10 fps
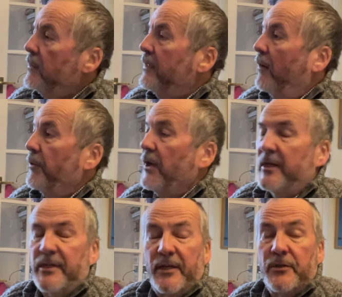Now, what I
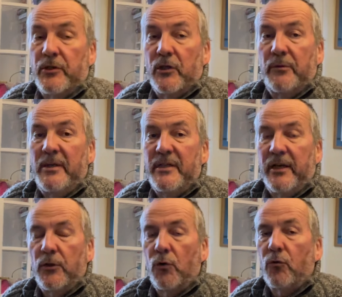tend to do is
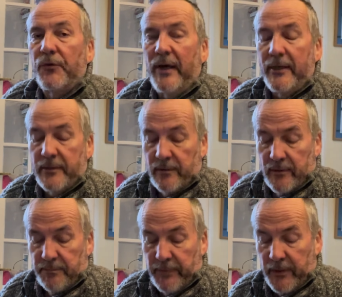ignore that
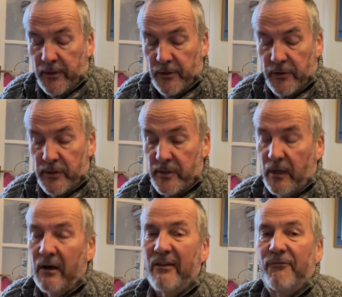because
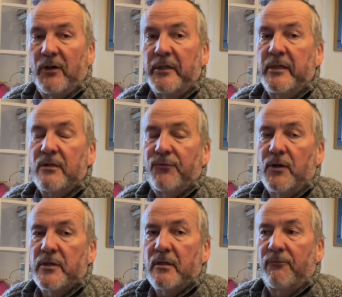I find it's
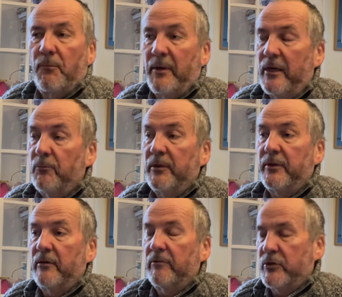faster for me with
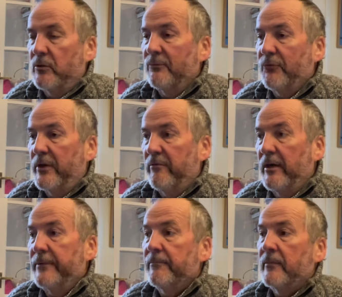the original
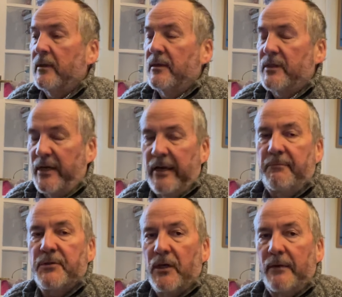Freewrite to
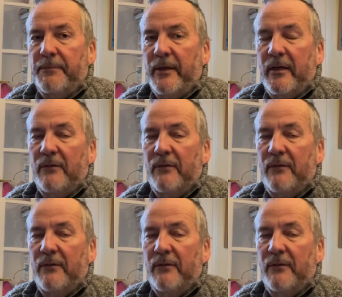keep typing.